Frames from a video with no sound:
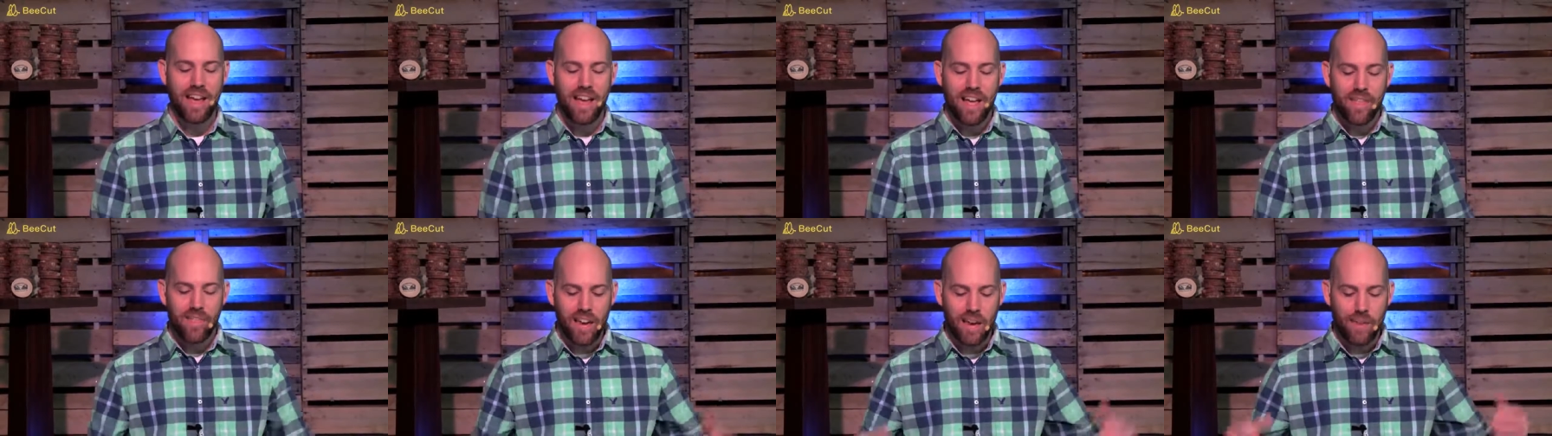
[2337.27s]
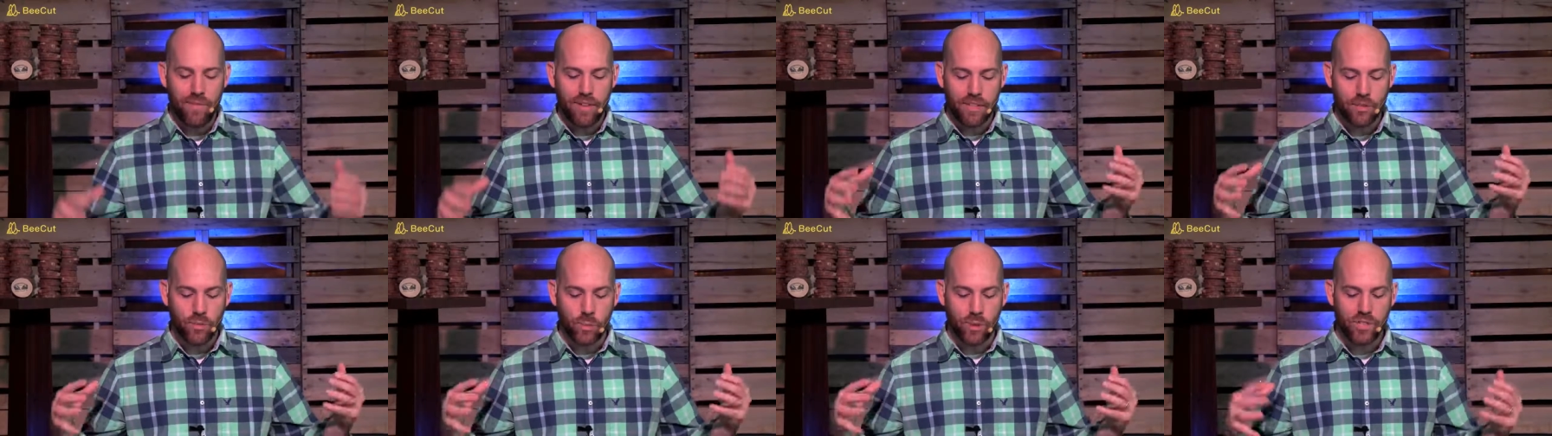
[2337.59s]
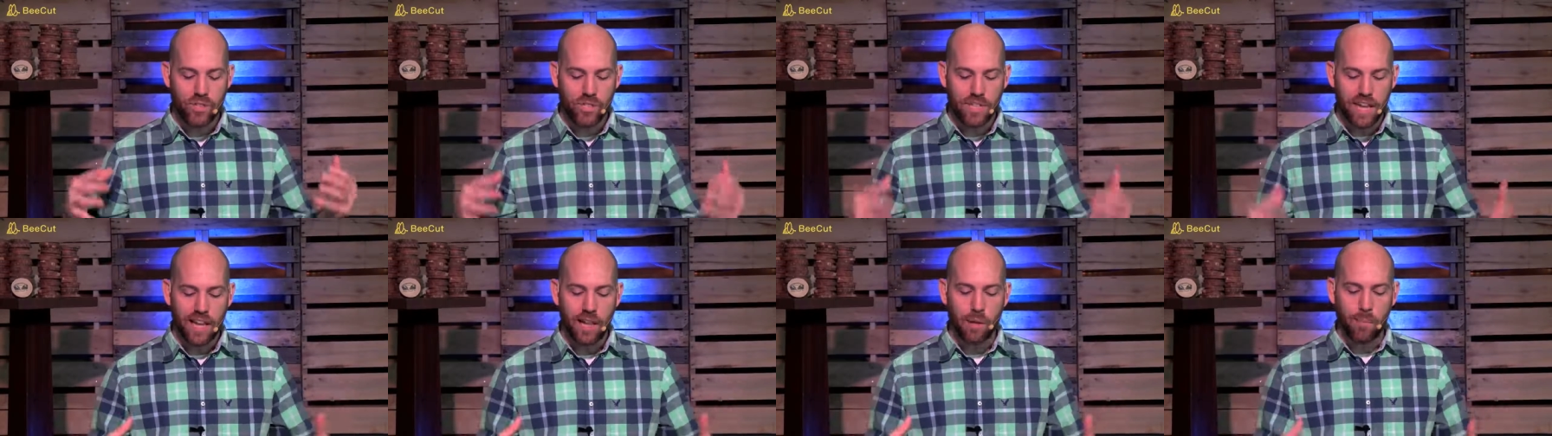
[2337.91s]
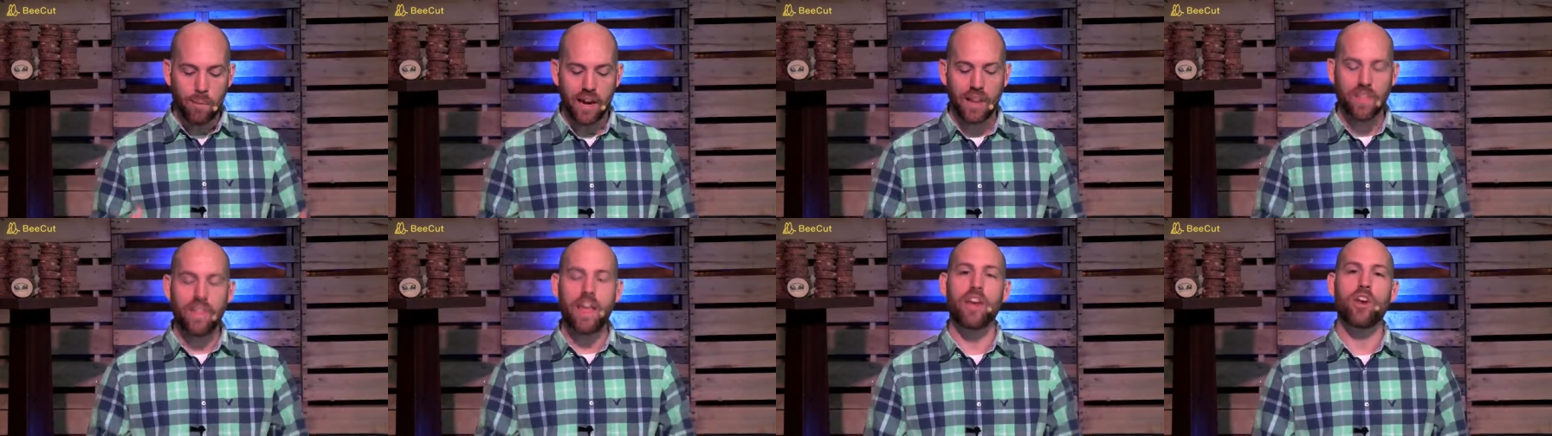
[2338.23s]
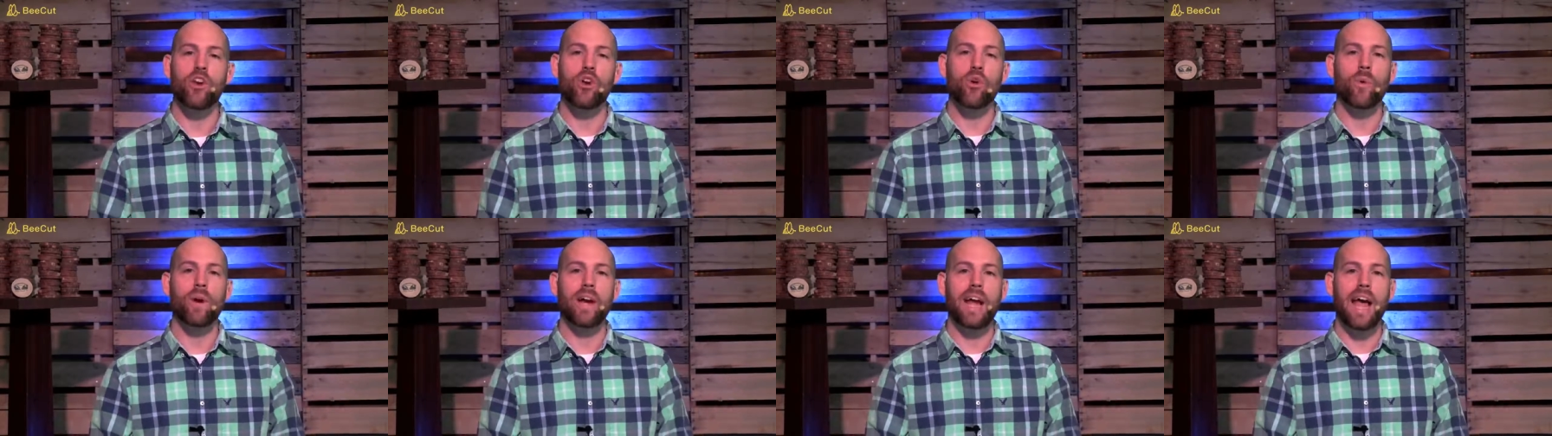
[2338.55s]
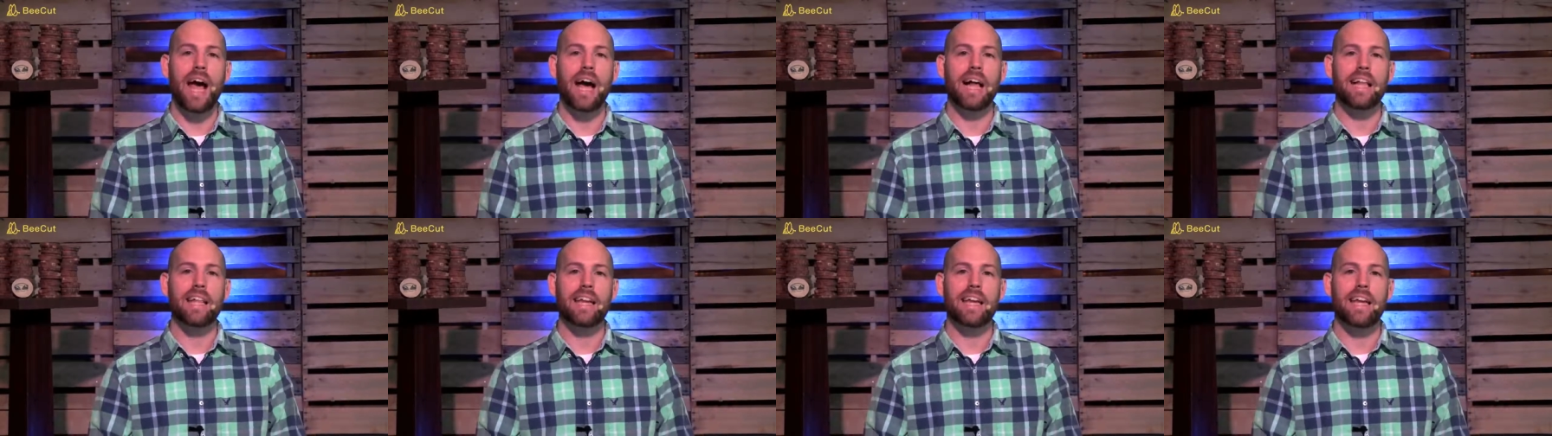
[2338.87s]
That even as we're celebrating that new
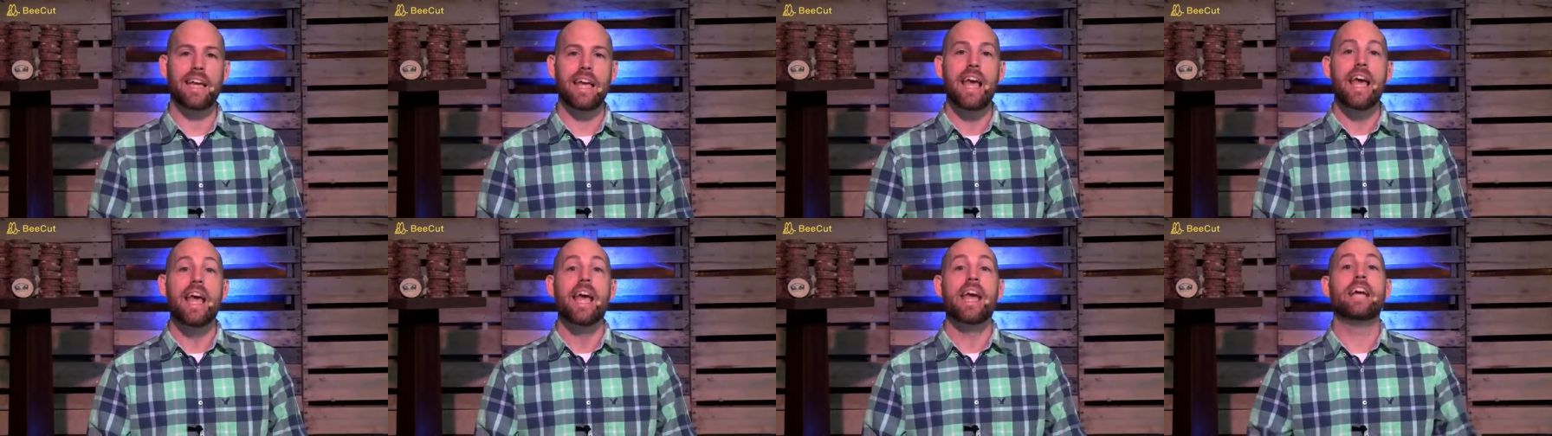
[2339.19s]
reality,